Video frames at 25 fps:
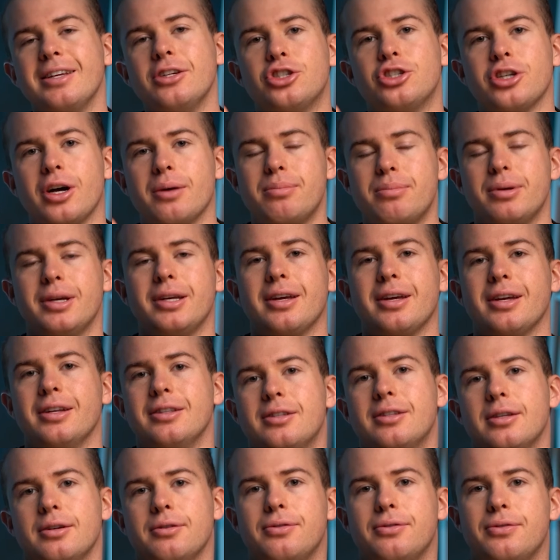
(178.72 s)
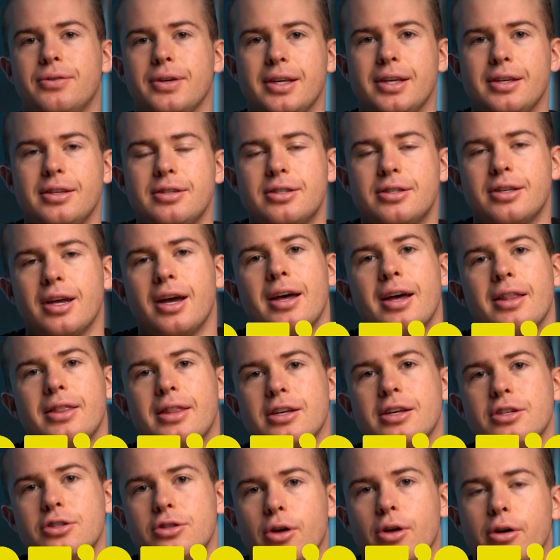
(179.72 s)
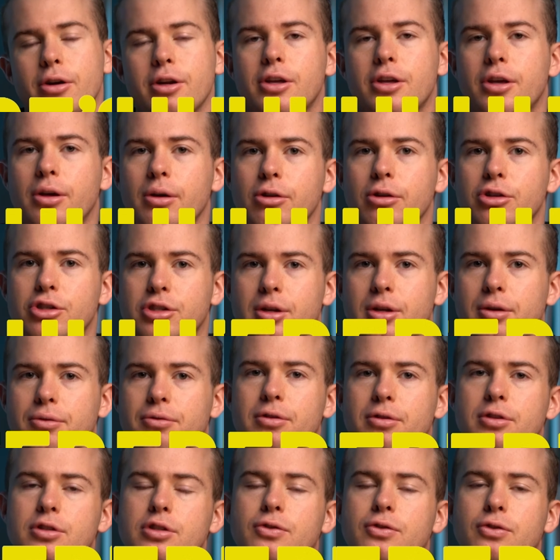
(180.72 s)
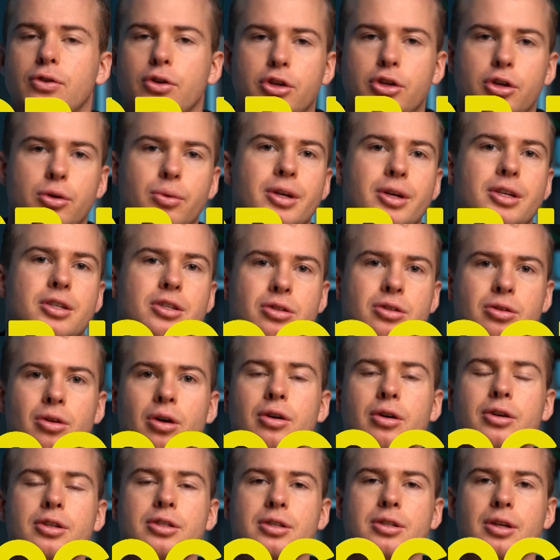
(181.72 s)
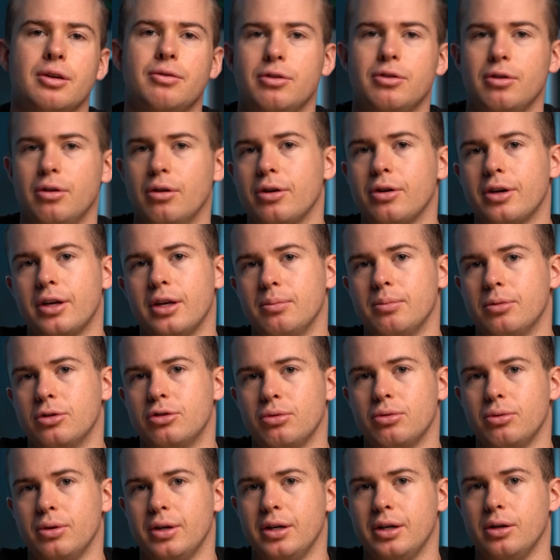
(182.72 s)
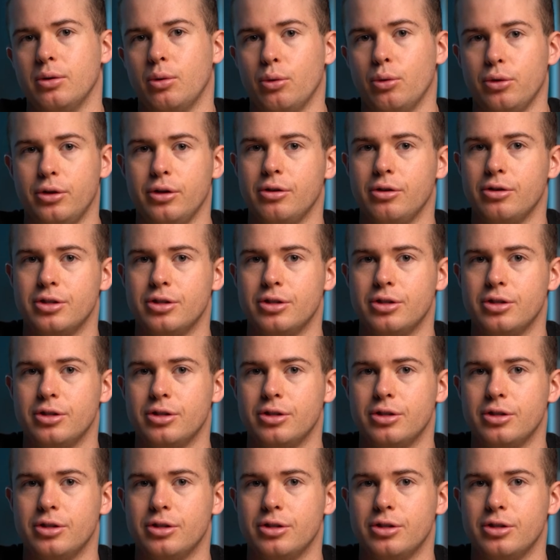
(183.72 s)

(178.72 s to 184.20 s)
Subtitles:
jumping into fees, there's not a huge difference for US stocks. If you're looking between all the New